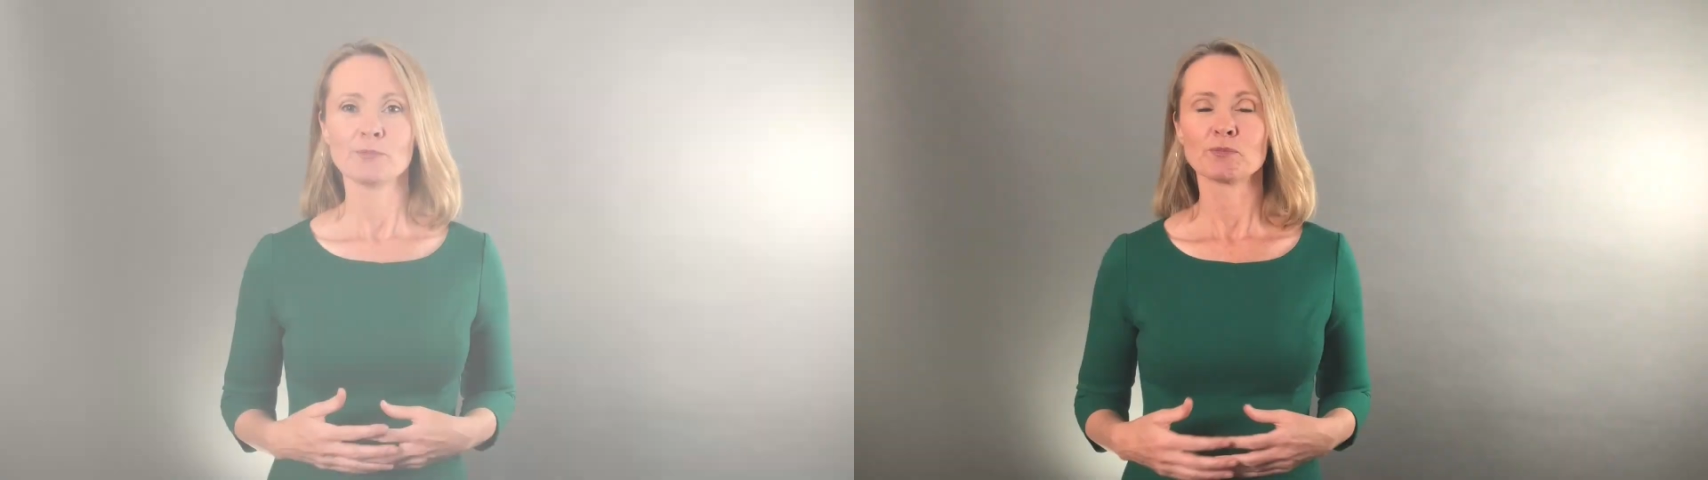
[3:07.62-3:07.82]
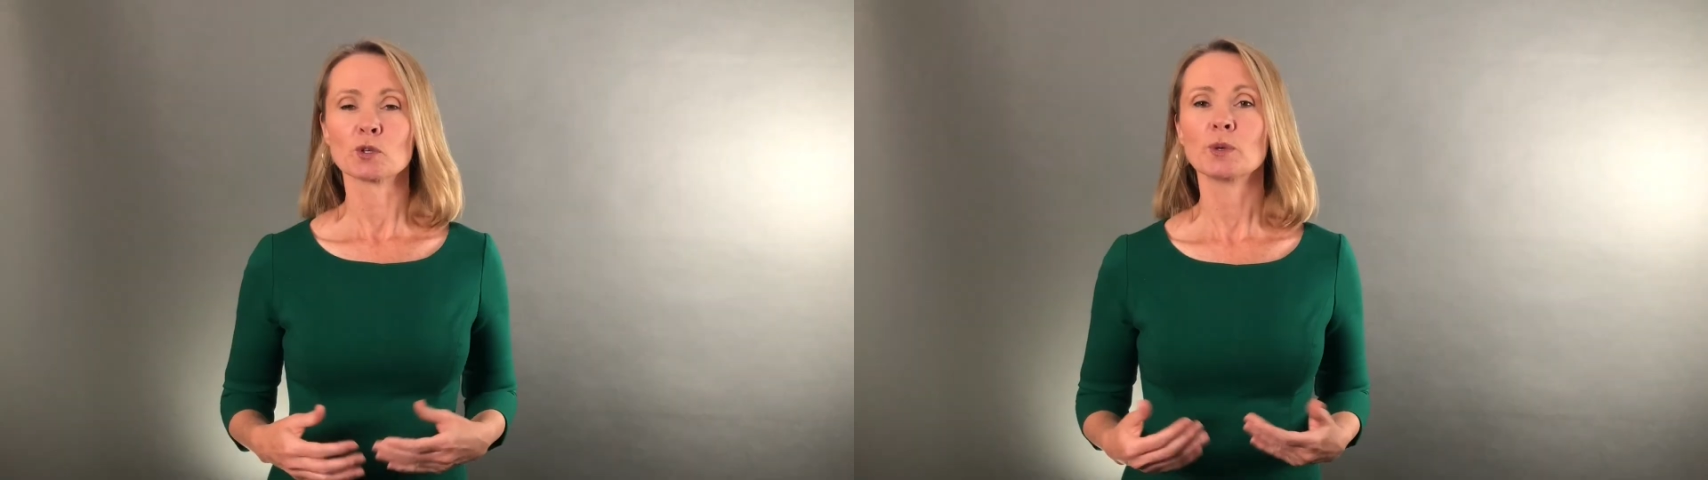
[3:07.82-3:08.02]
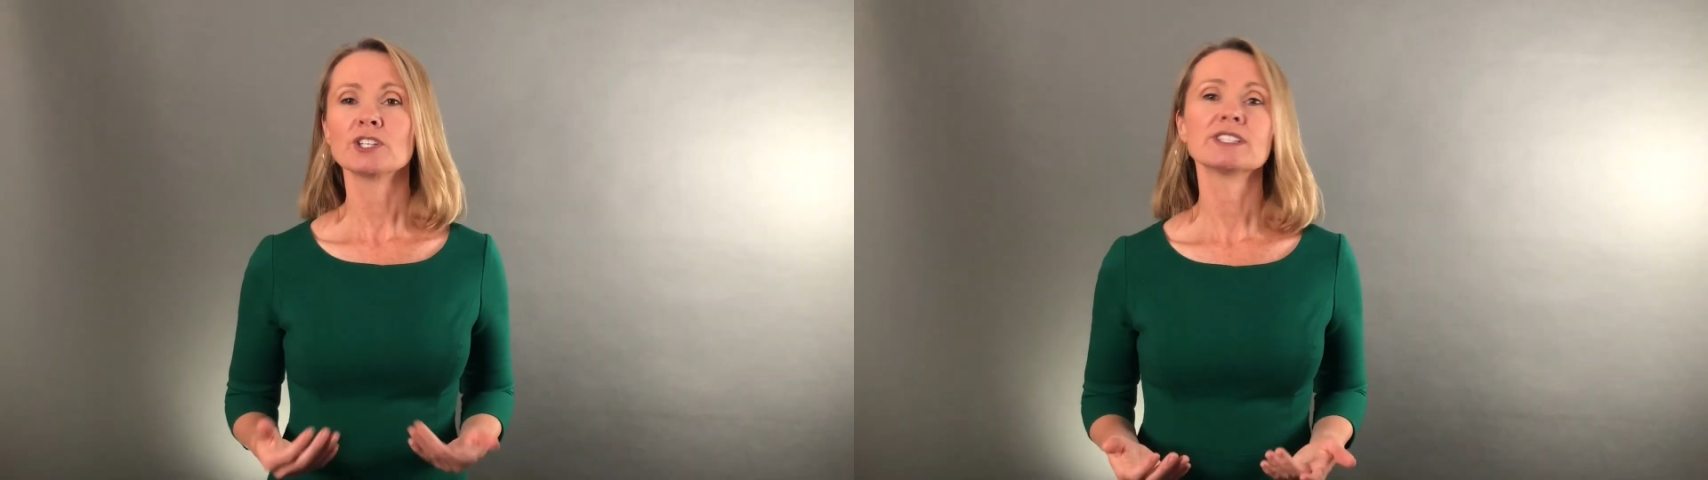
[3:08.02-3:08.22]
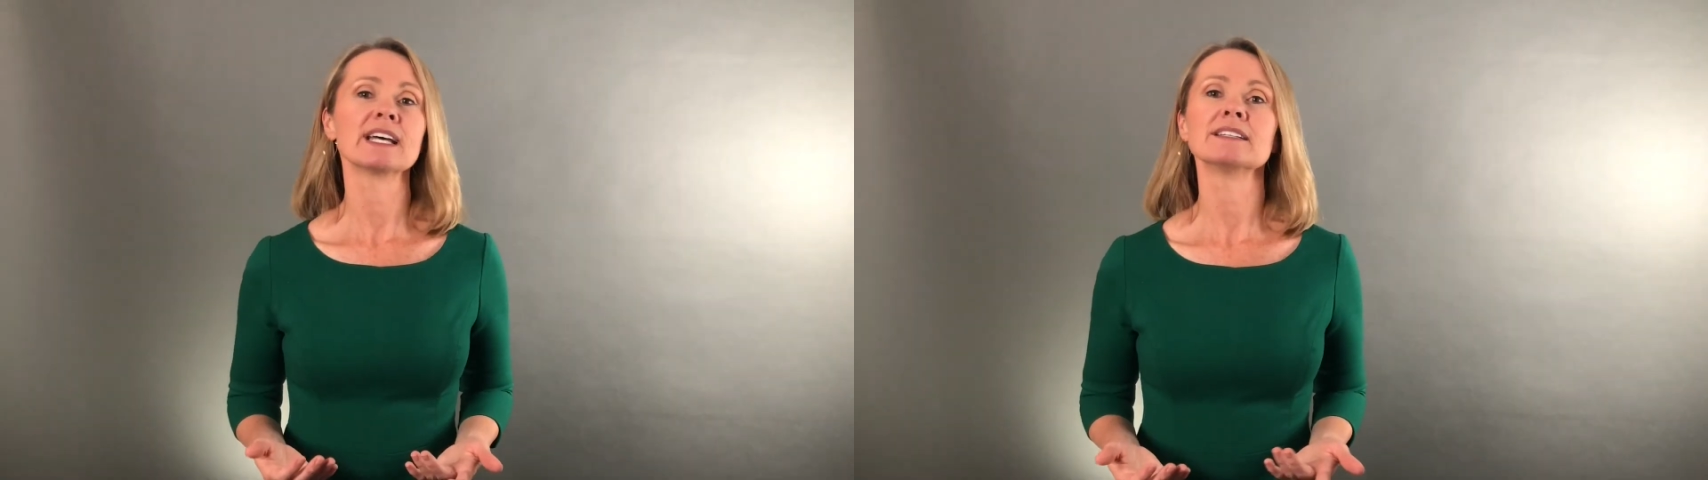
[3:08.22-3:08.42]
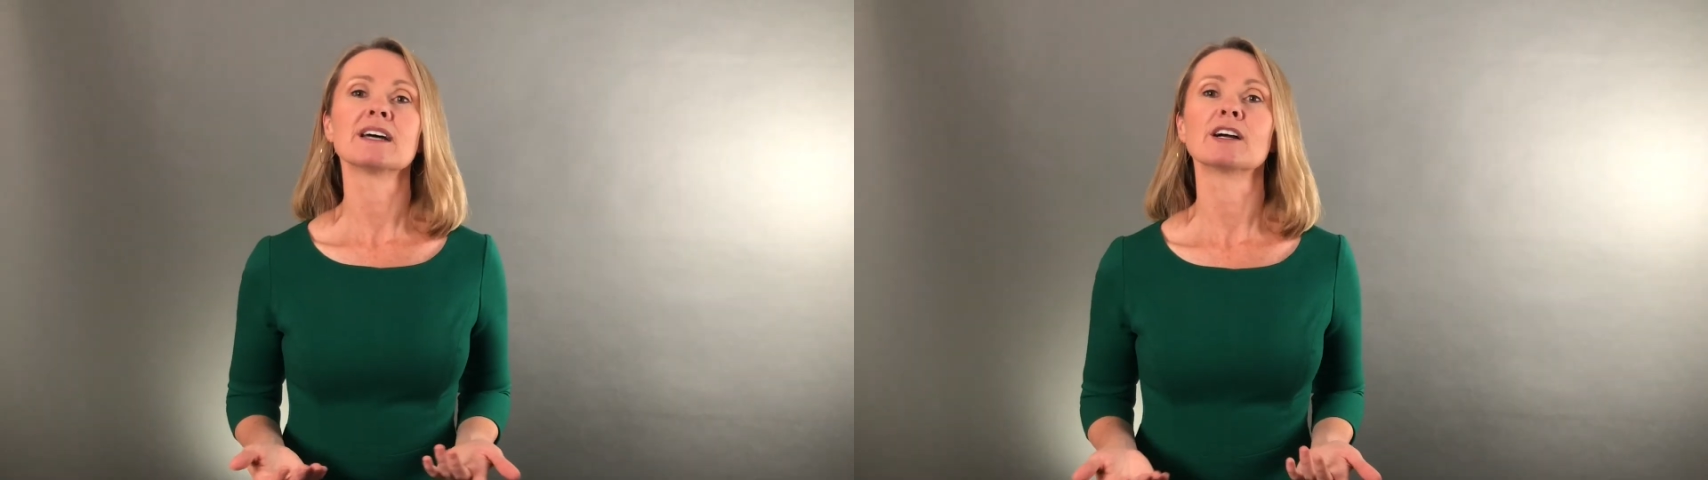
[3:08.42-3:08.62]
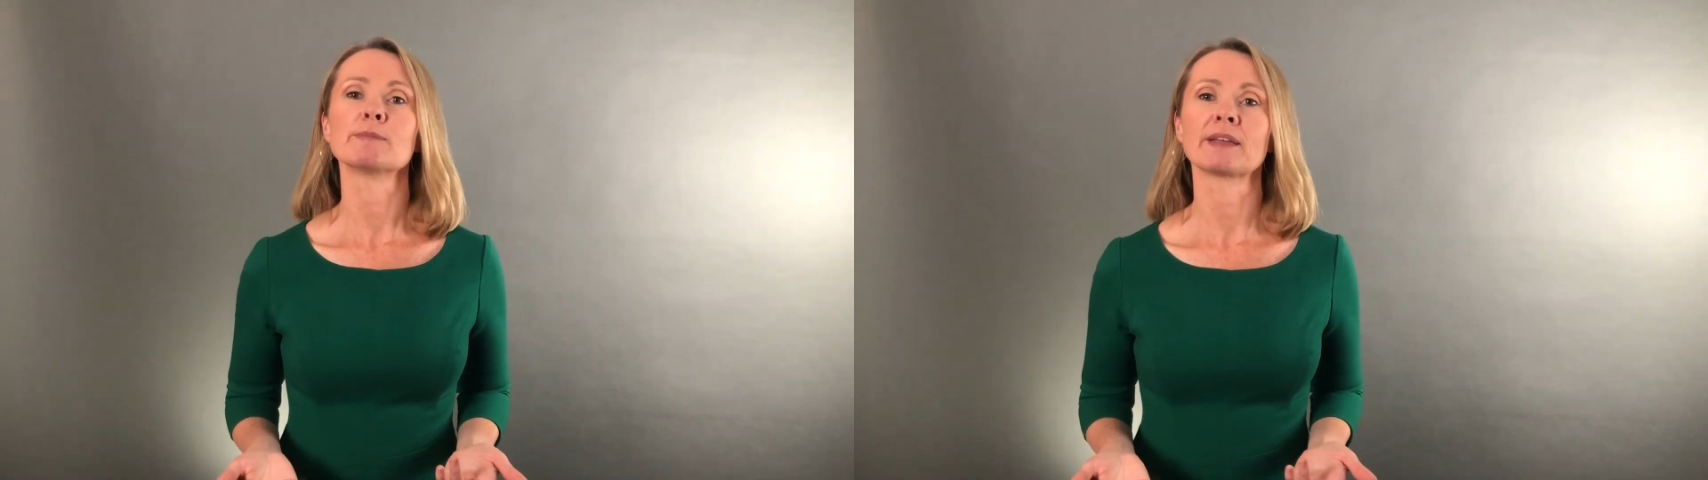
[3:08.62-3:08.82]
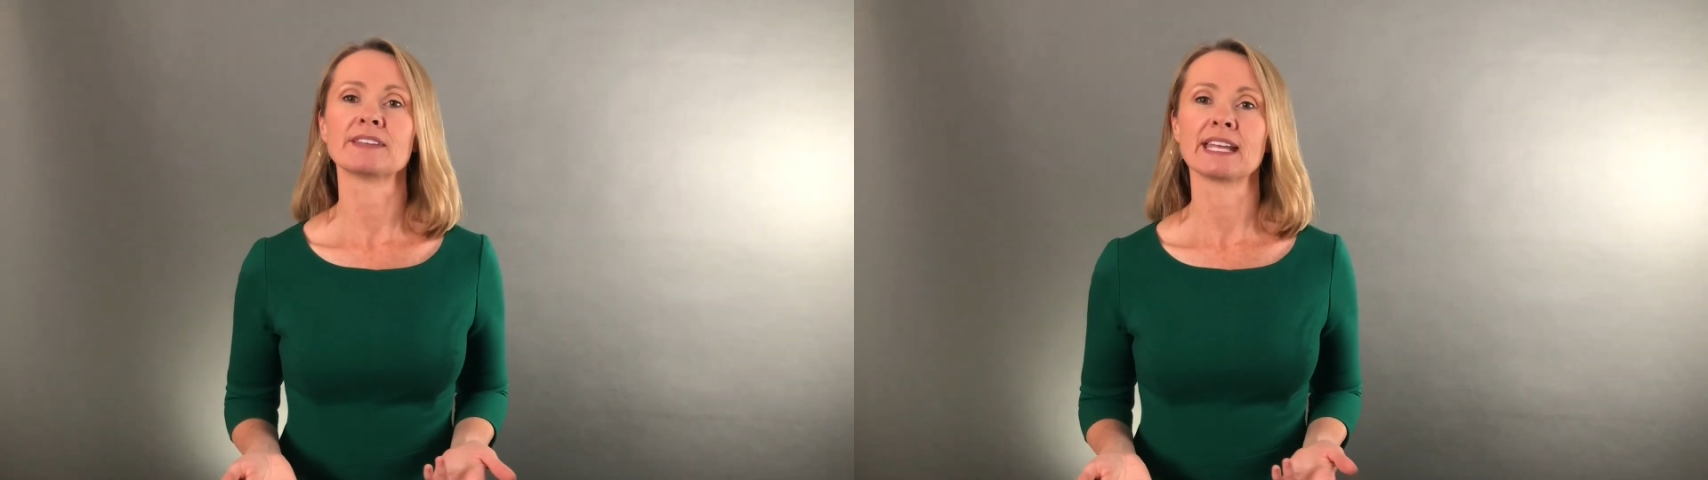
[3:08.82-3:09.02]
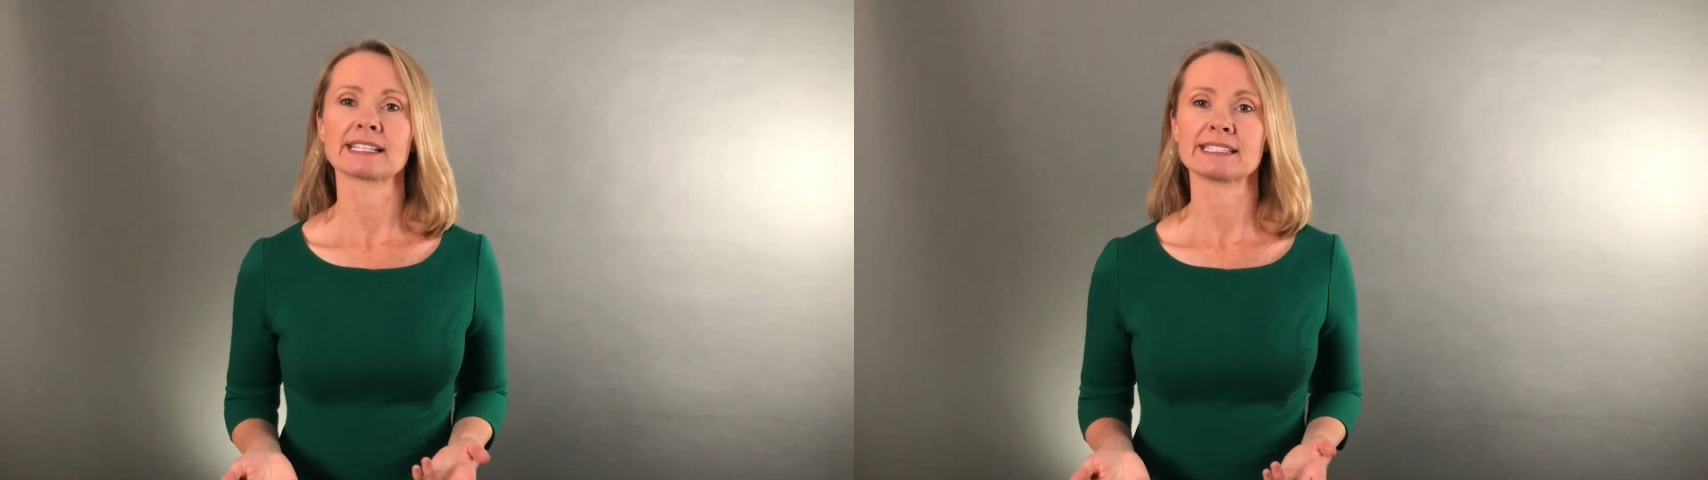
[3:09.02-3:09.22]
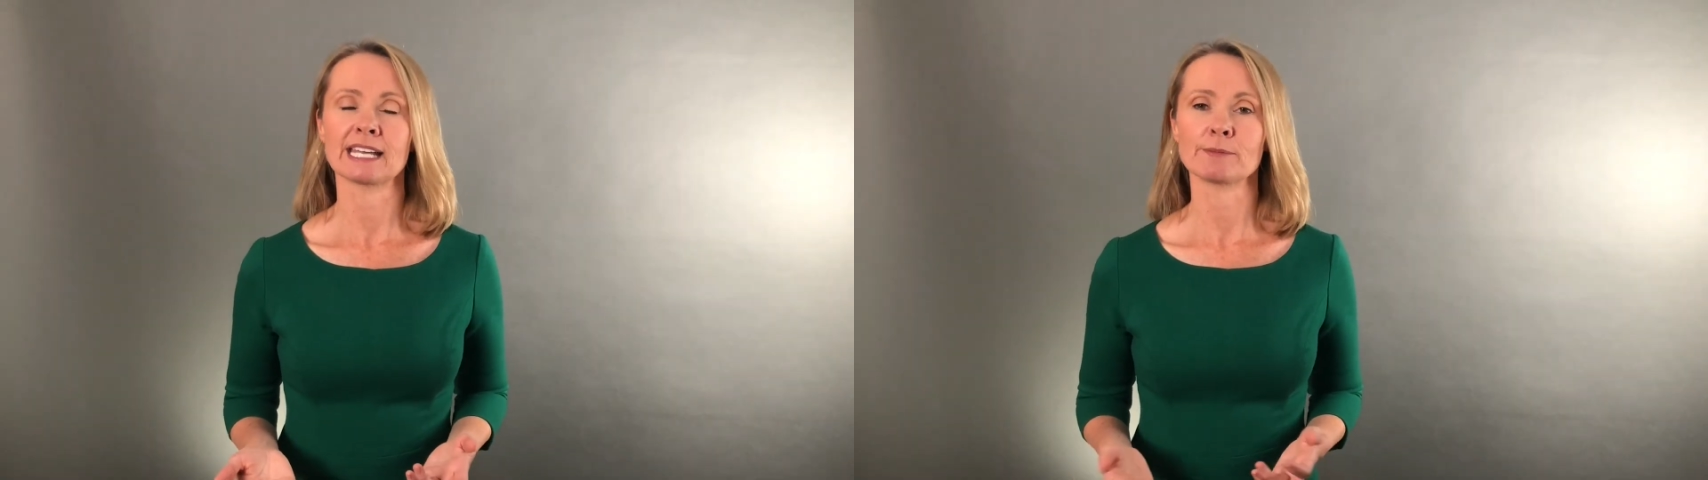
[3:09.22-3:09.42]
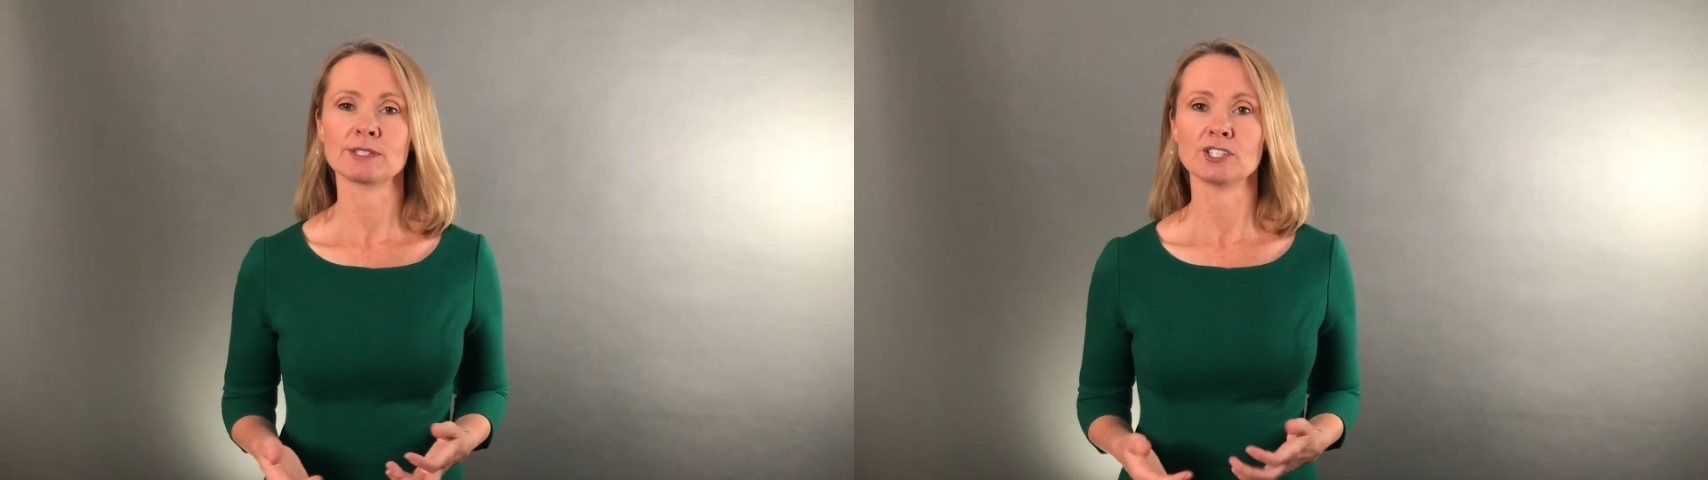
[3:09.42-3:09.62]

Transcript: When you're done, talk about the next steps.